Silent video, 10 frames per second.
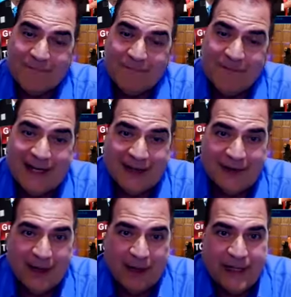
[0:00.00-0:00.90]
to find out
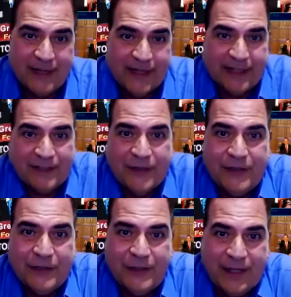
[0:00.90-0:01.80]
about me, they can go
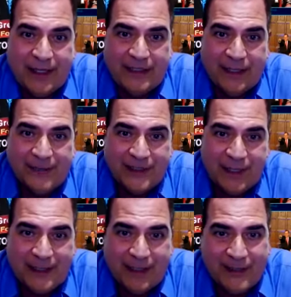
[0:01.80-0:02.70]
to uh,
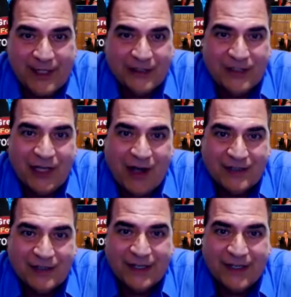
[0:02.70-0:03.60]

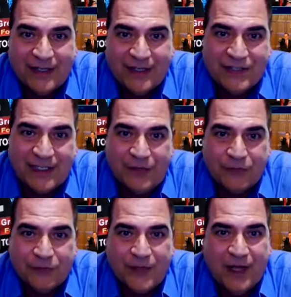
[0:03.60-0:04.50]

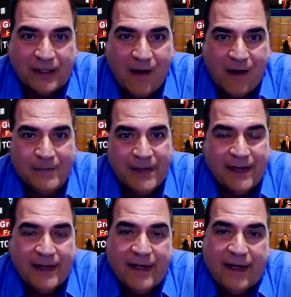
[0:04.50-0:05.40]
www.tossc3.com.
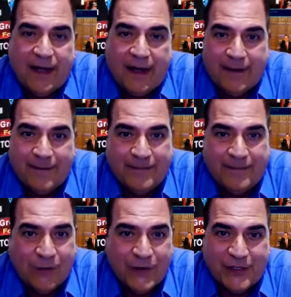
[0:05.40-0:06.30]
Uh,
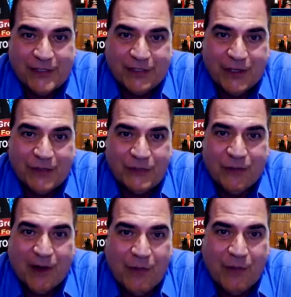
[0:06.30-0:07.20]
or you can go to
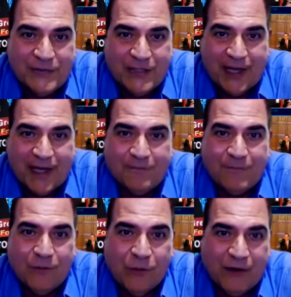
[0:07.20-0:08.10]
our website
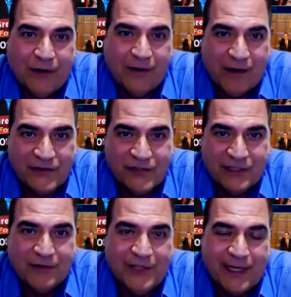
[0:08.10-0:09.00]
for our
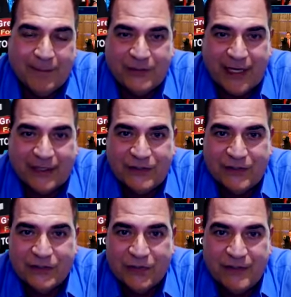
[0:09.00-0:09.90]
zero day protection
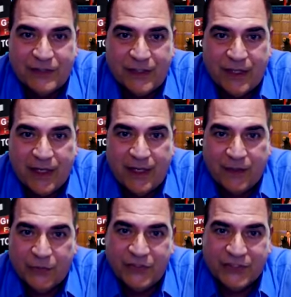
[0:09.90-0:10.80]
service,
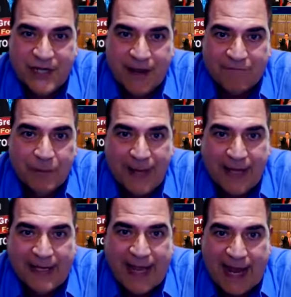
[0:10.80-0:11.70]
which is
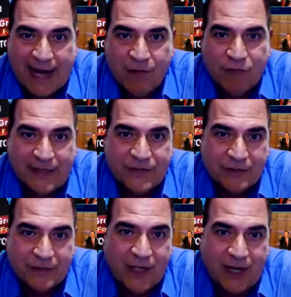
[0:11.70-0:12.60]

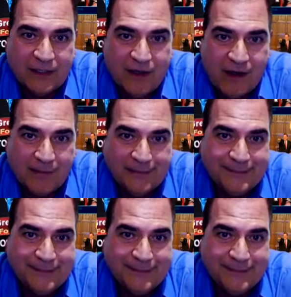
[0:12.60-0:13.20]
neverpayaransom.com.